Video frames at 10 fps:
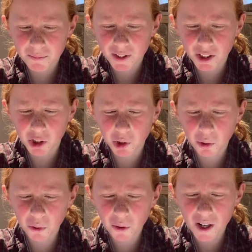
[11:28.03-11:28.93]
The
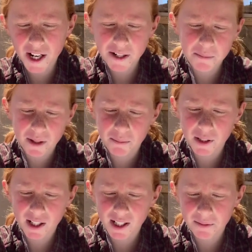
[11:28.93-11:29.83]
chloride
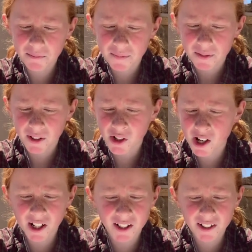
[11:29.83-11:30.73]
ppm,
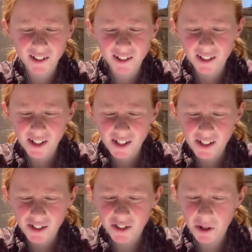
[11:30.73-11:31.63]
none.
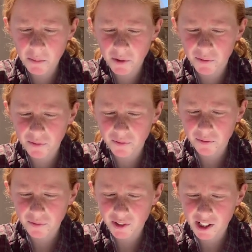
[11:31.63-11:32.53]
Some of
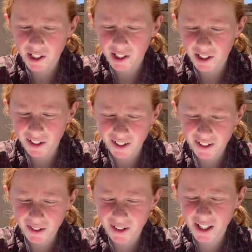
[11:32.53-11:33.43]

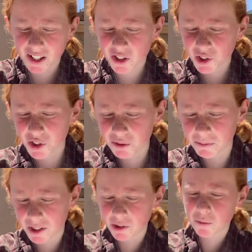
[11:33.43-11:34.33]
cations
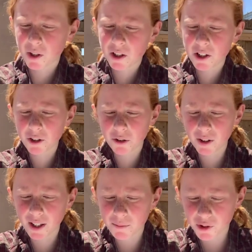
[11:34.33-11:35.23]
need 100
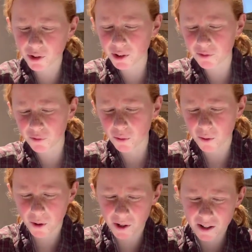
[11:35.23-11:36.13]
grams,
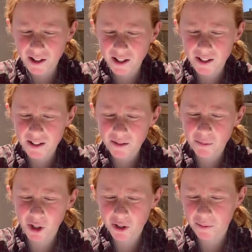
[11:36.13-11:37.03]
34
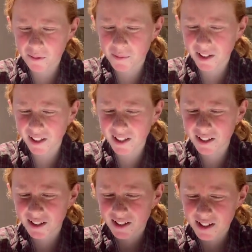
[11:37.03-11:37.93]
parts per million.
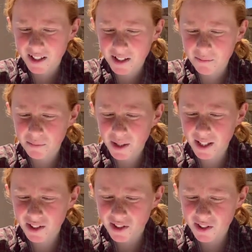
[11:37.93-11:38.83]

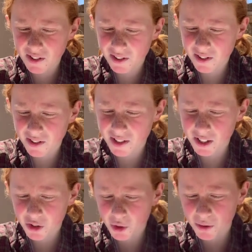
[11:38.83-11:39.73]
Base
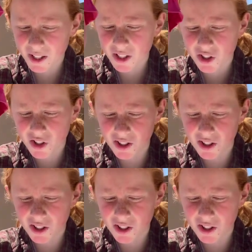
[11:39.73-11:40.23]
saturation.